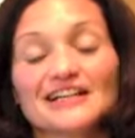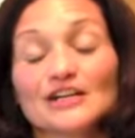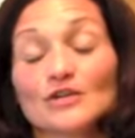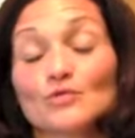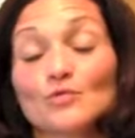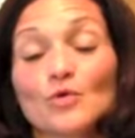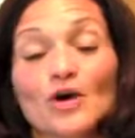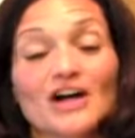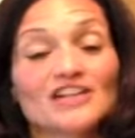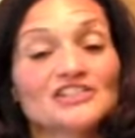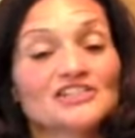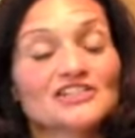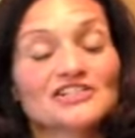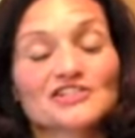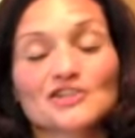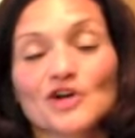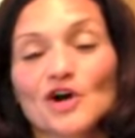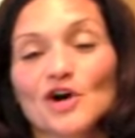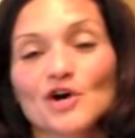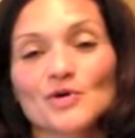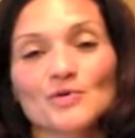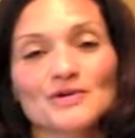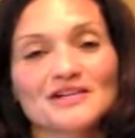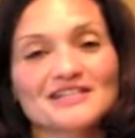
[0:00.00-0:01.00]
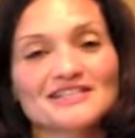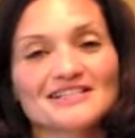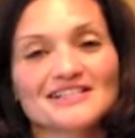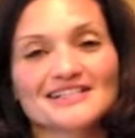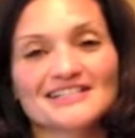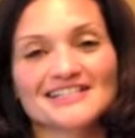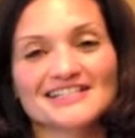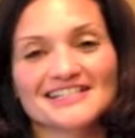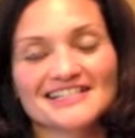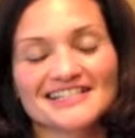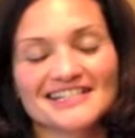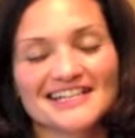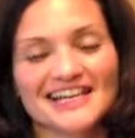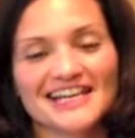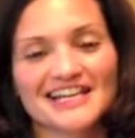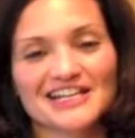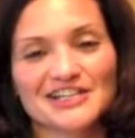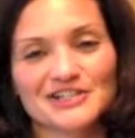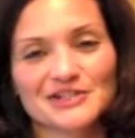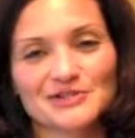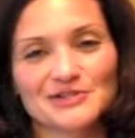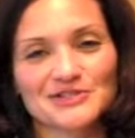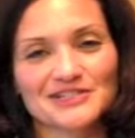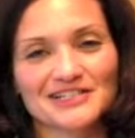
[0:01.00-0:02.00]
and watch us always on
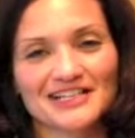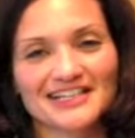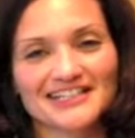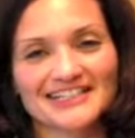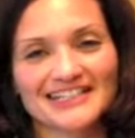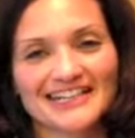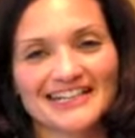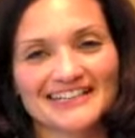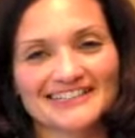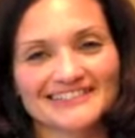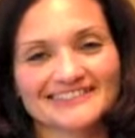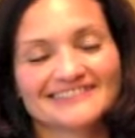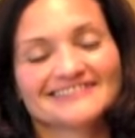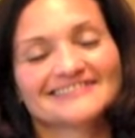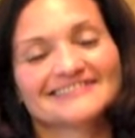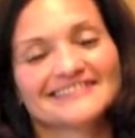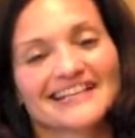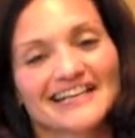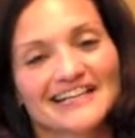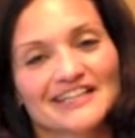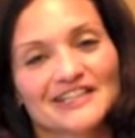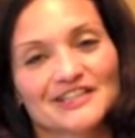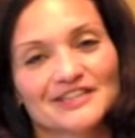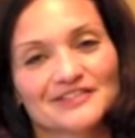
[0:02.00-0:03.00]
syndicatednews.net. Thank